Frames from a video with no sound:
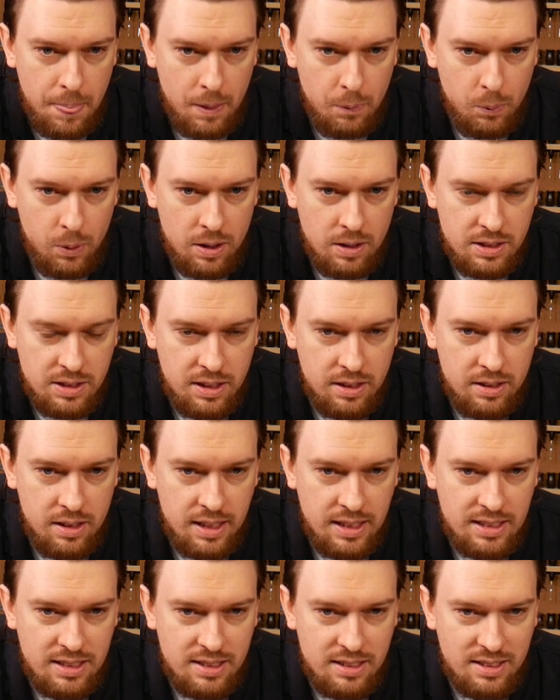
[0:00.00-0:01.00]
Whereas
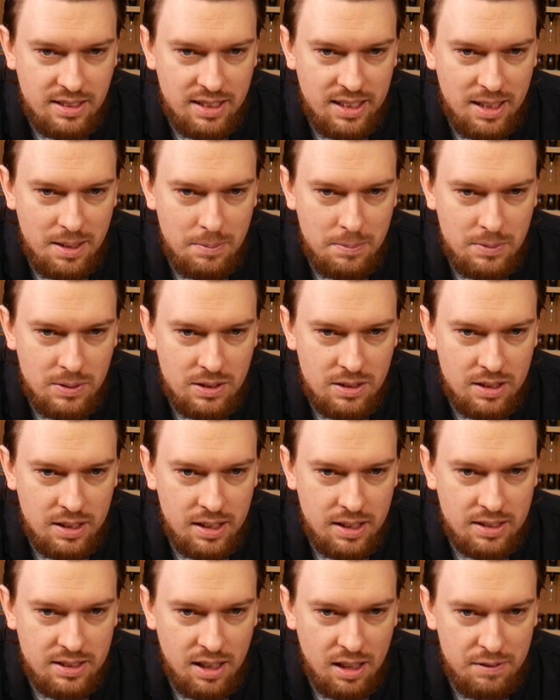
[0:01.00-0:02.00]
Uniters seems
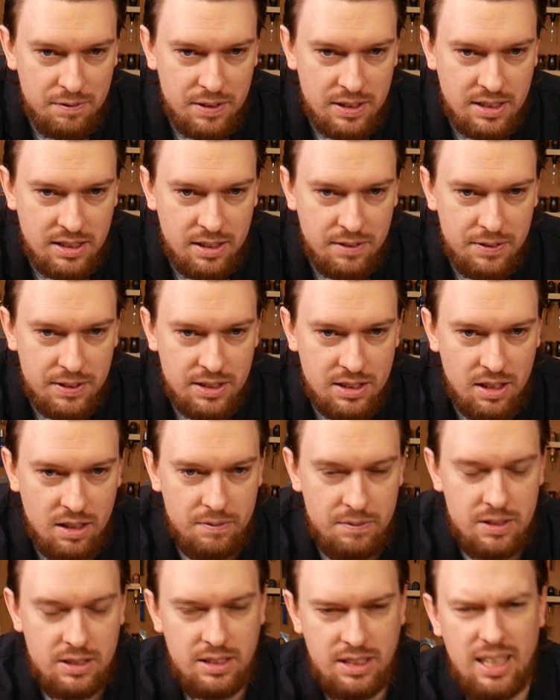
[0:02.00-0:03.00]
uh, tougher, stiffer
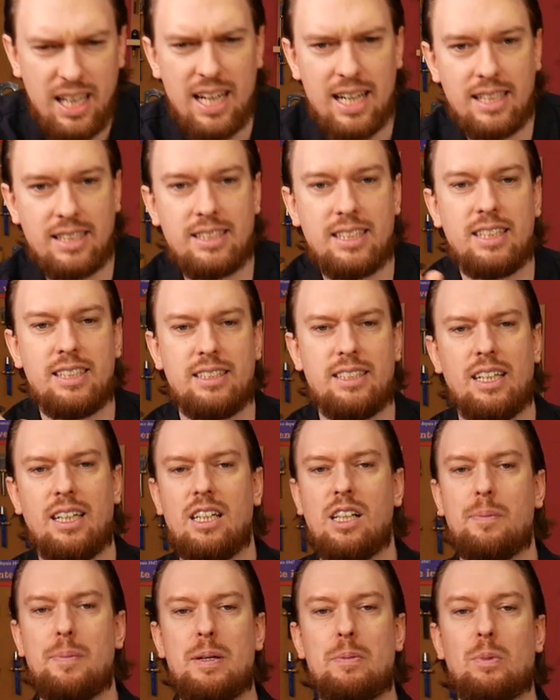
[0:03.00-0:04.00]
surface. Yeah, it's, it's a
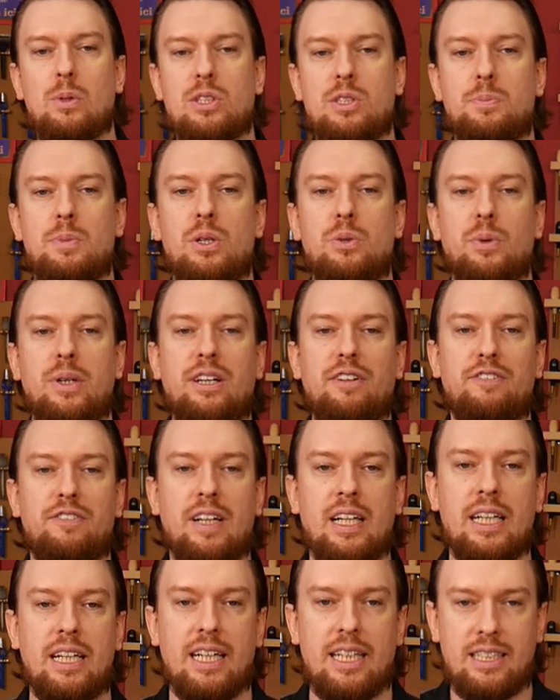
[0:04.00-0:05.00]
little bit more smooth. When you
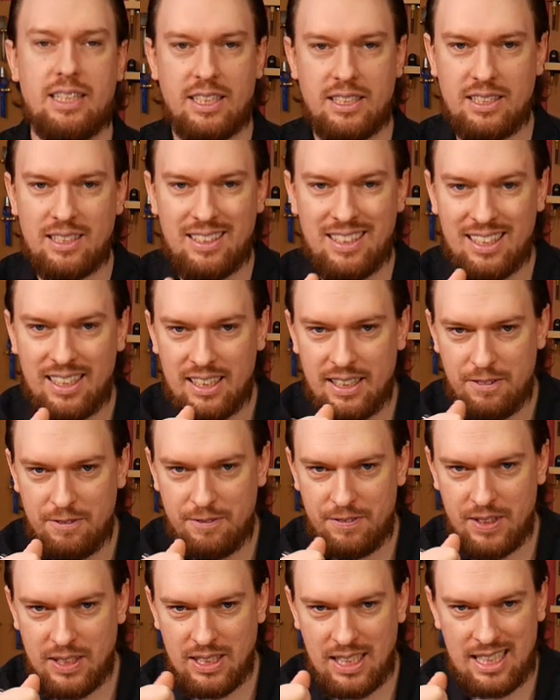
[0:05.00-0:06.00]
feel it, it doesn't
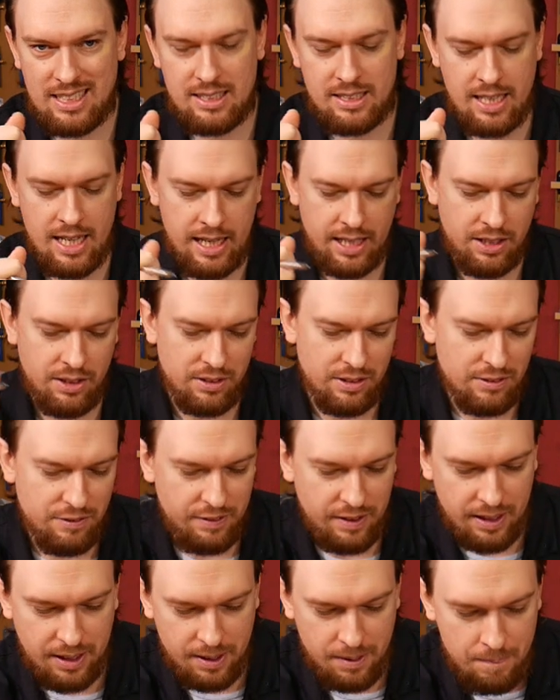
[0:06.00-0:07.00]
feel as tacky on the
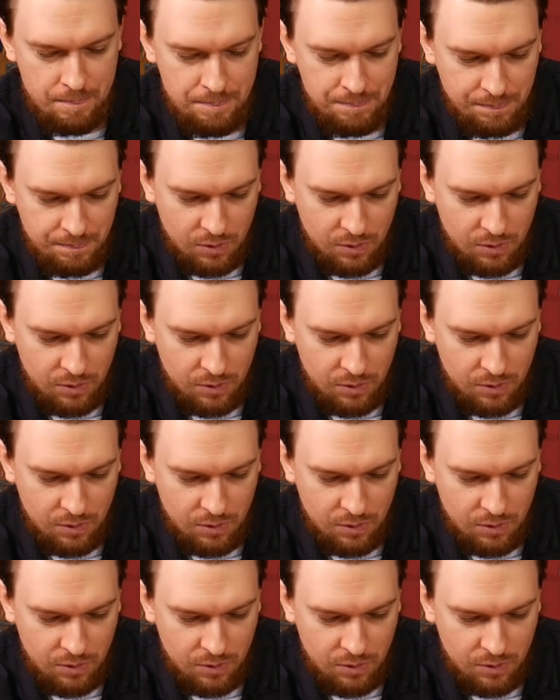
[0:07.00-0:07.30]
finger.